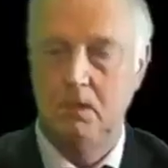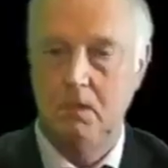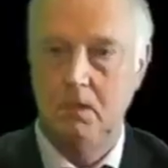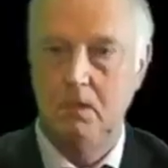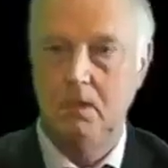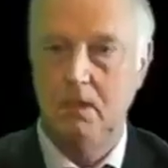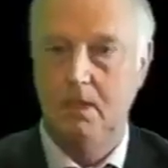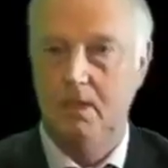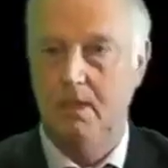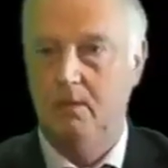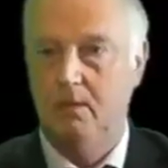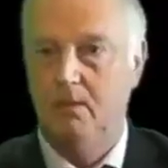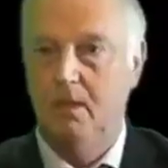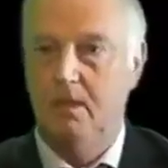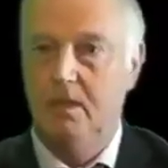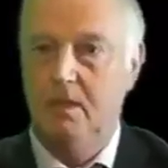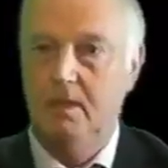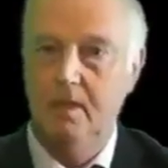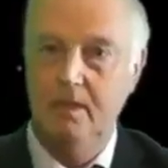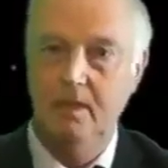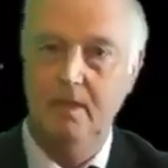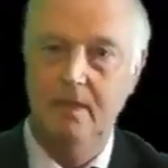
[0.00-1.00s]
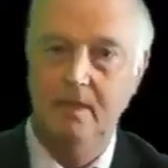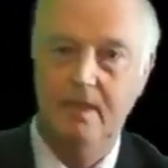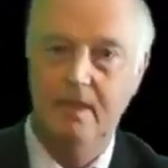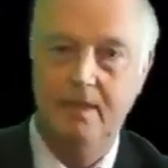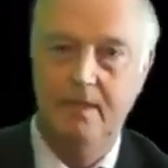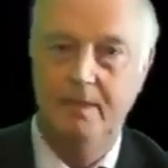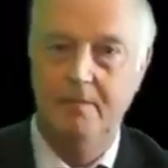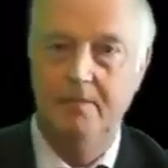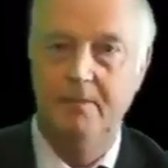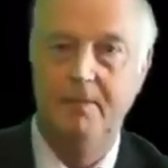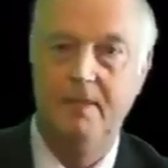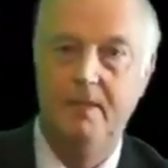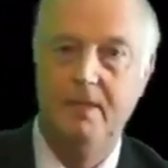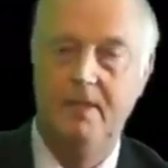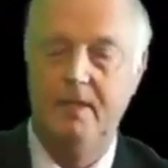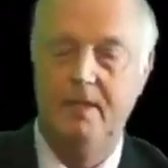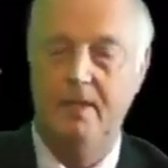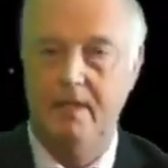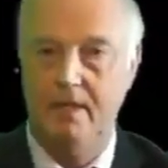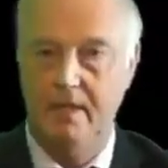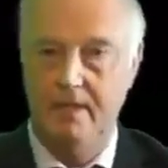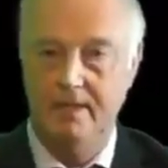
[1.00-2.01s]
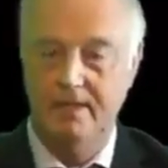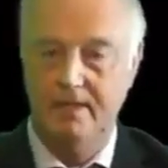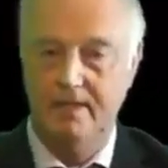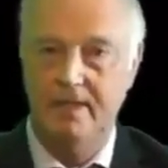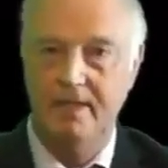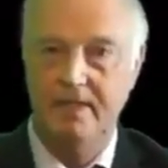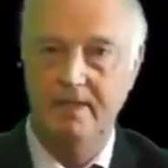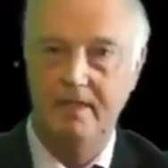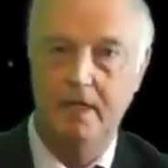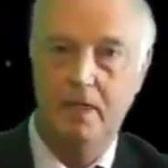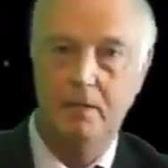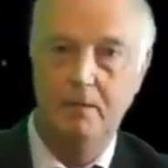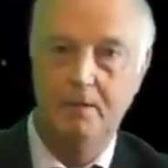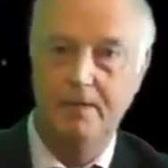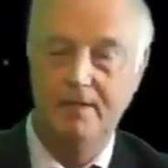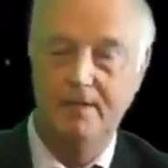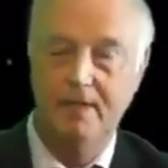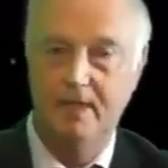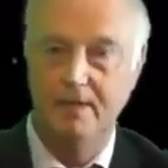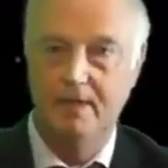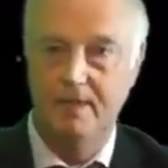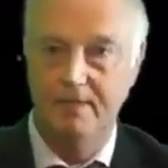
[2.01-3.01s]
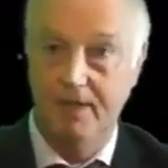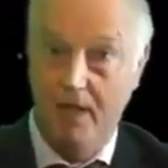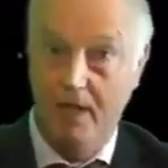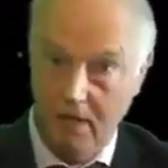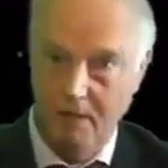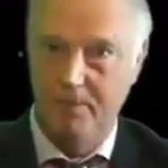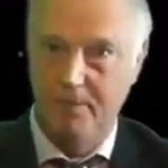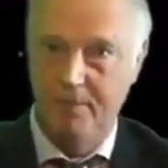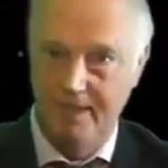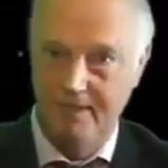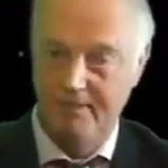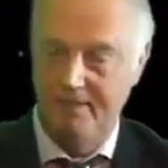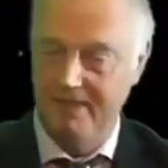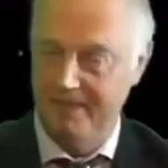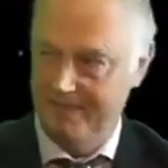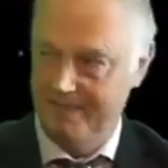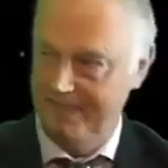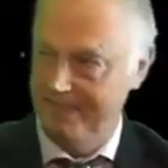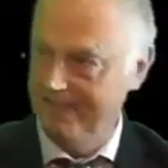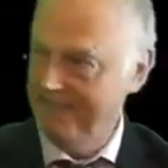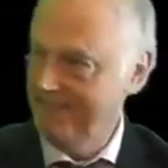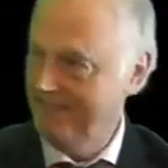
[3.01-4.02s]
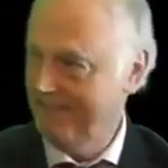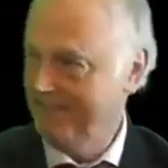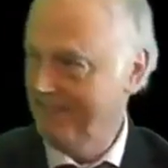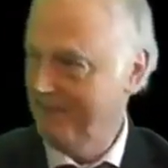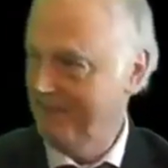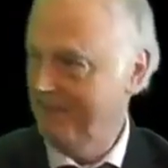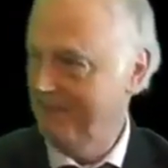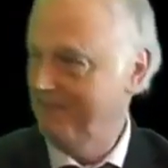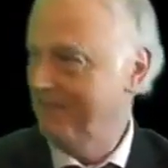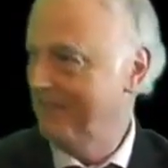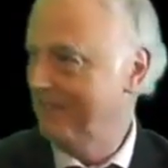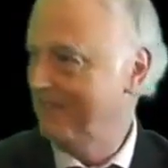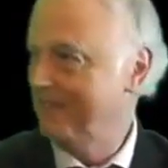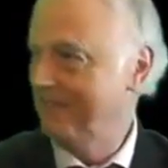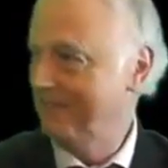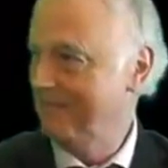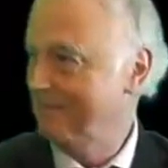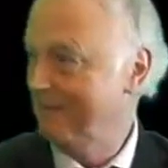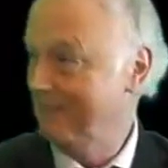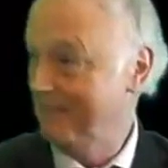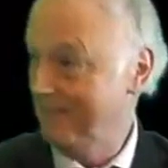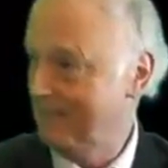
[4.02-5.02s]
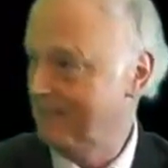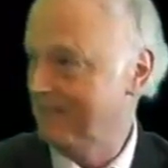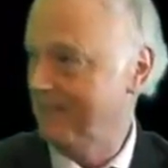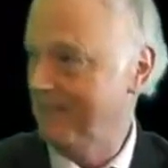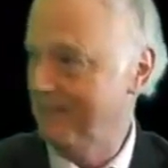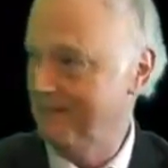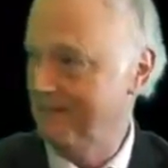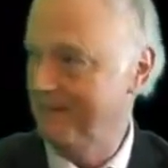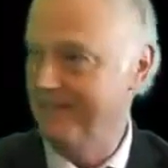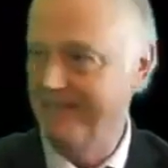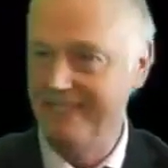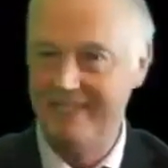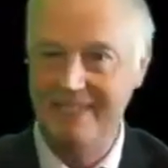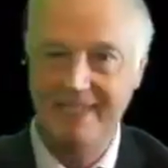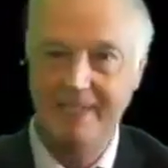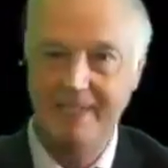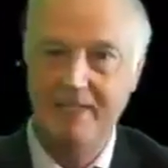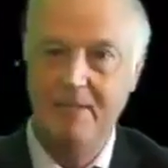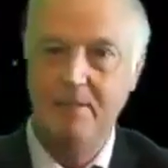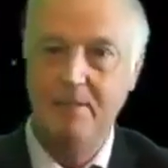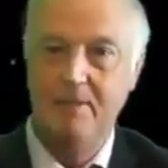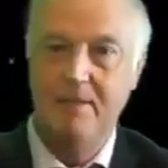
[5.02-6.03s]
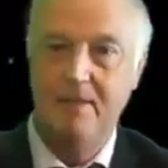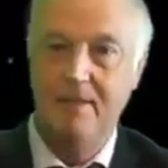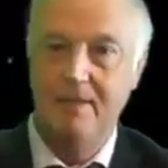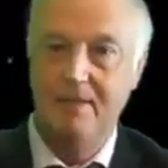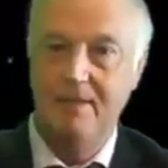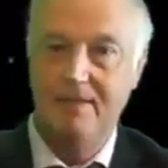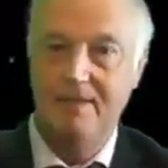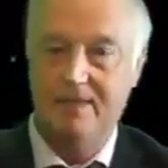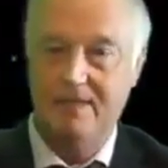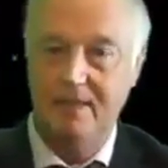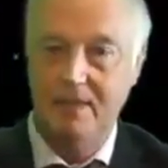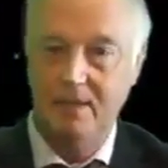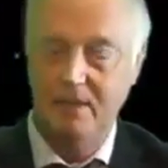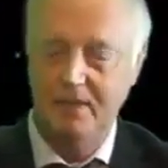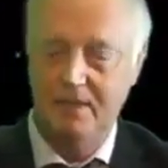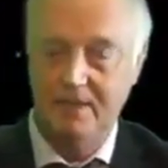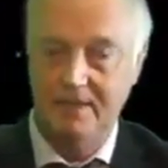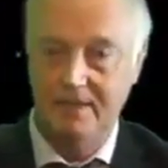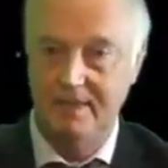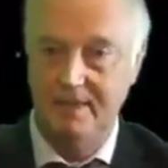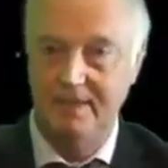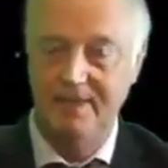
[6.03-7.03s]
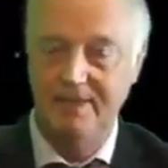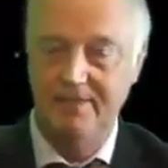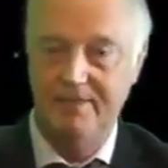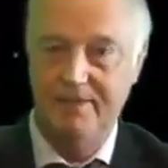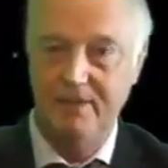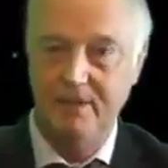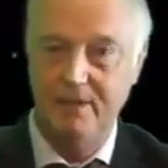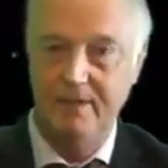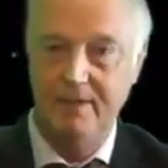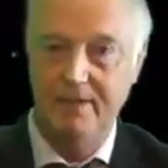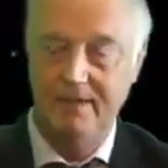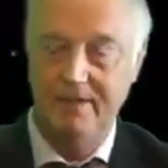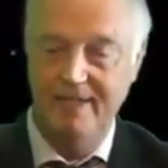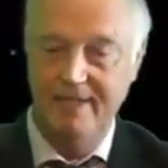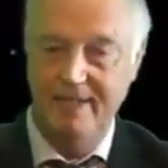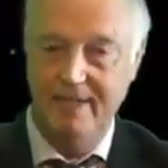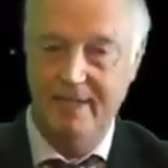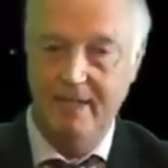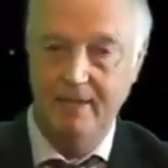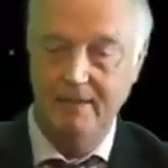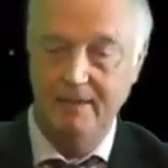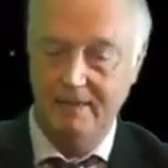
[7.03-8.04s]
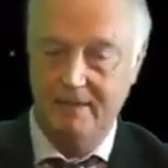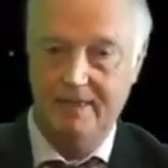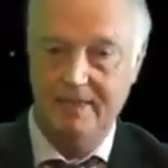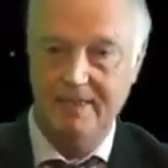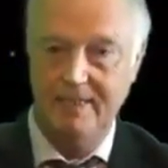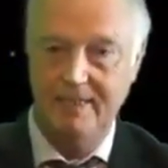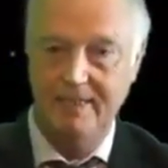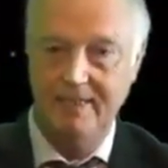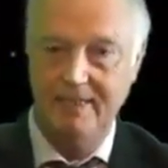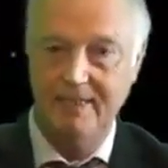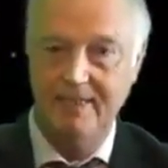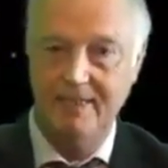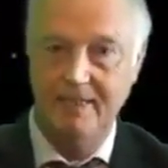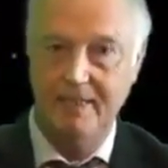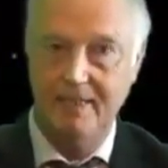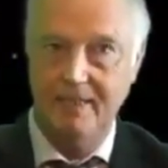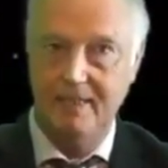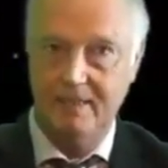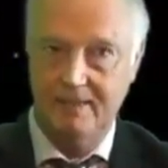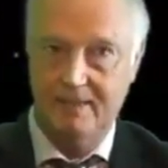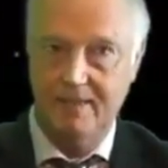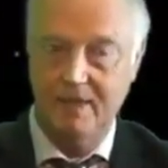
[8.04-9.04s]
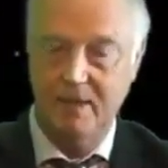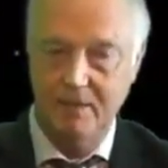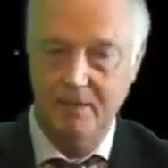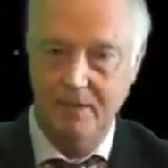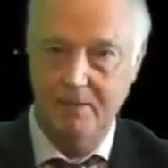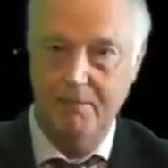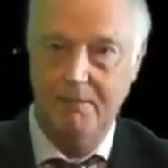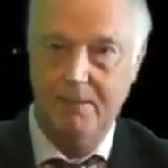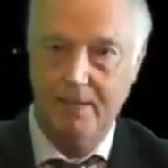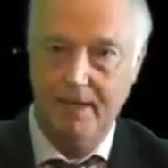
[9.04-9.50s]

Yeah, well, can I um, end on a note, note of hope here, Richard? Go. I, mm, mm. note of hope, right. The solution, if you've got an unseen controlling